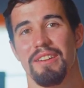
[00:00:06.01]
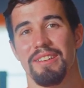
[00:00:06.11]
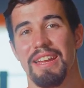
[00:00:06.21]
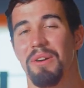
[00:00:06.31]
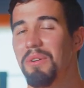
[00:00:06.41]

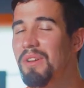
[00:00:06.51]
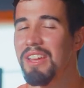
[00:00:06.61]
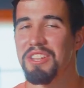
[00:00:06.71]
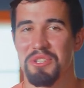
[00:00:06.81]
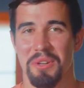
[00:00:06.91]
Now,
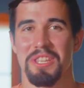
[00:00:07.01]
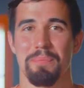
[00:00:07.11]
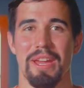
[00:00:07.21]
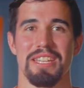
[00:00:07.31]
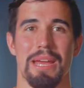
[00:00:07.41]
during this
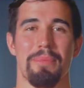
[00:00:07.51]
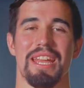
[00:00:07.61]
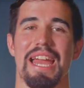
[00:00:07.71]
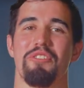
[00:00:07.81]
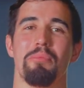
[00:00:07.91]

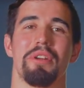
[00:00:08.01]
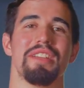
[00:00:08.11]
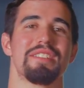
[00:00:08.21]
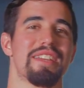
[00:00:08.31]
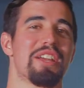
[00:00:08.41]
pandemic, everybody
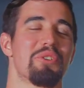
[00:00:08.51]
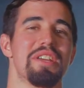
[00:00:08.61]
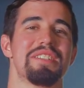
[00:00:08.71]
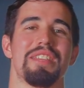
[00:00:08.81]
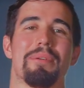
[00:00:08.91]
is
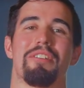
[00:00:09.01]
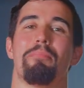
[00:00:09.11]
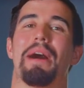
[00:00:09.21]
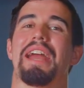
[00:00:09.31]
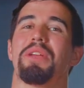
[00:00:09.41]
increasing the amount of
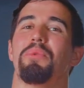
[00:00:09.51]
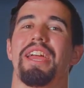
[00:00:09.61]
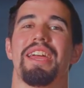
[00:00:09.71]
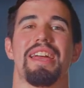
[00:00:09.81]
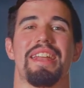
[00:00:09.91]
body
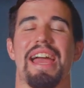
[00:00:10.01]
weight and